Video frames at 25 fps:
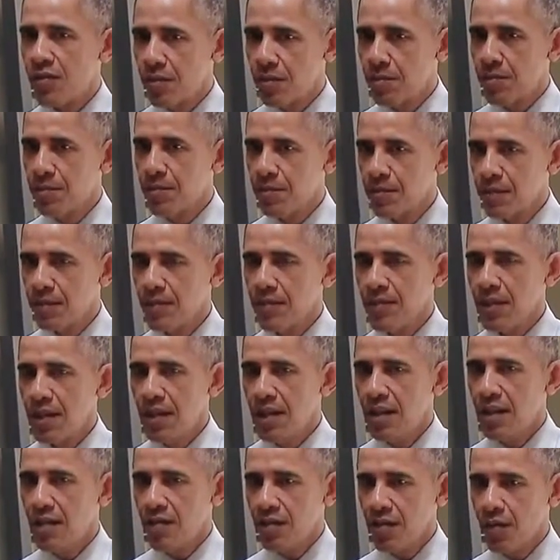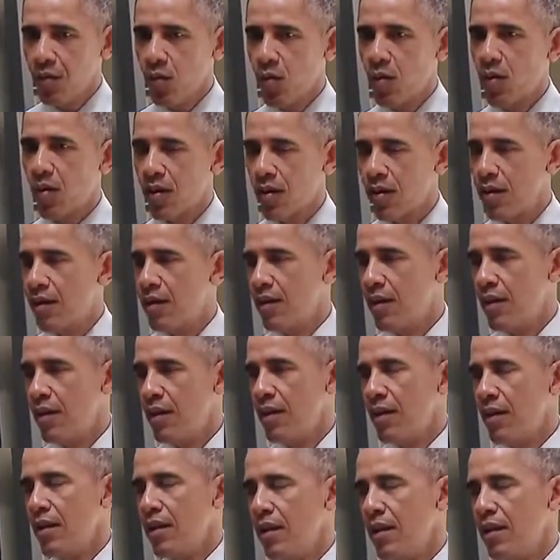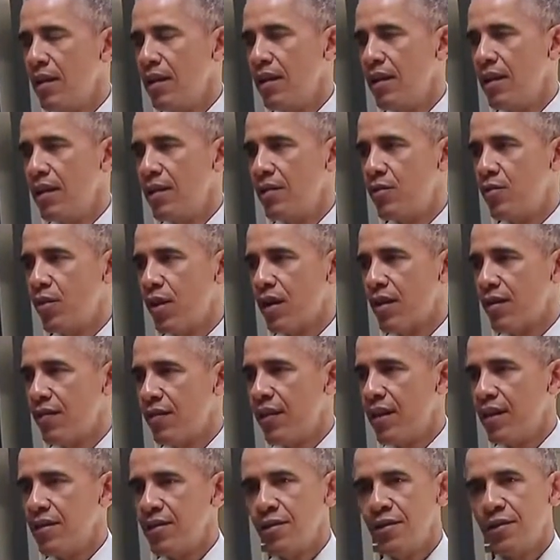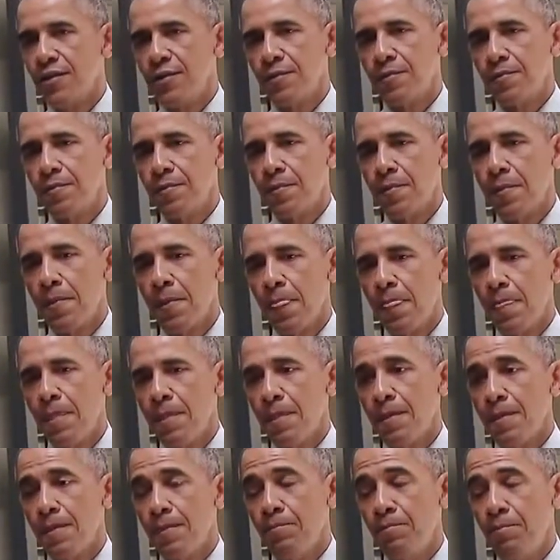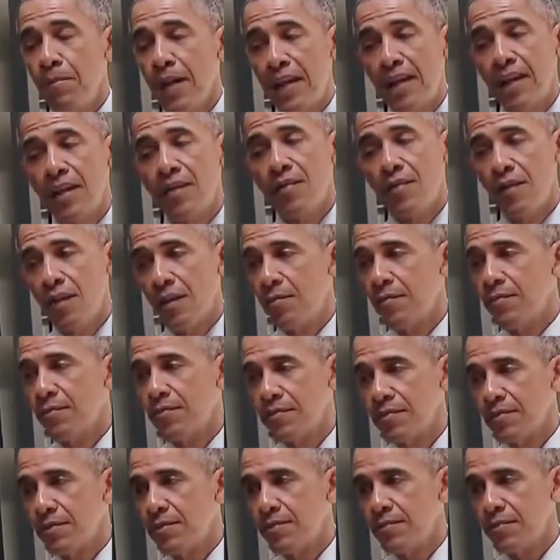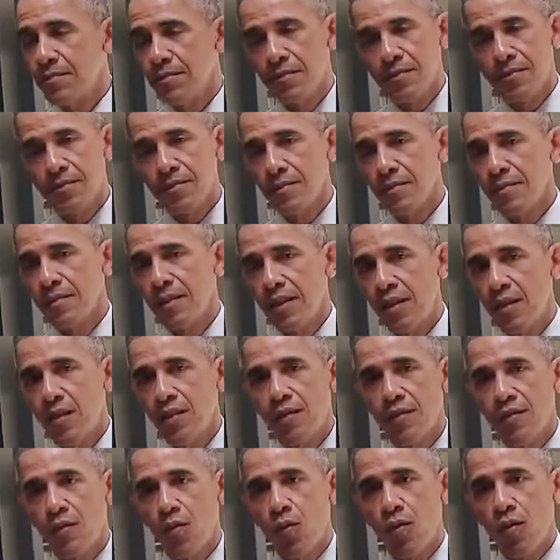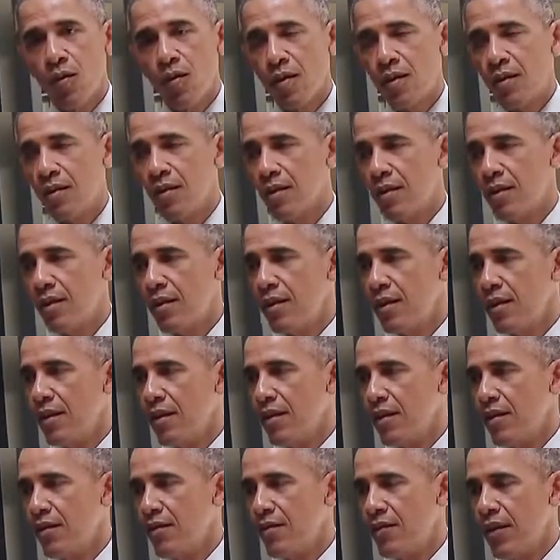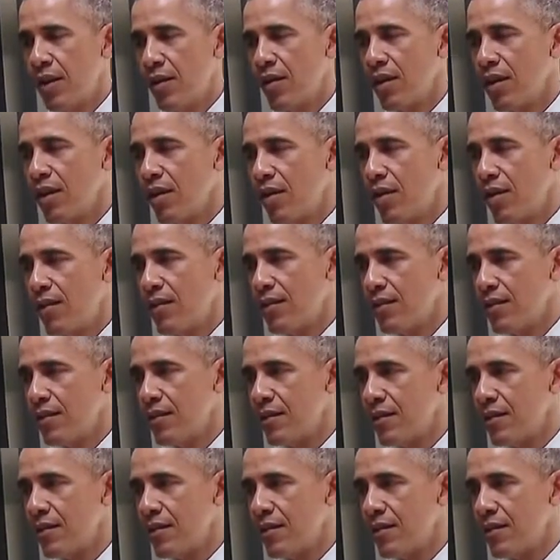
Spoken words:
them in for drug offenses. Many of them here for very long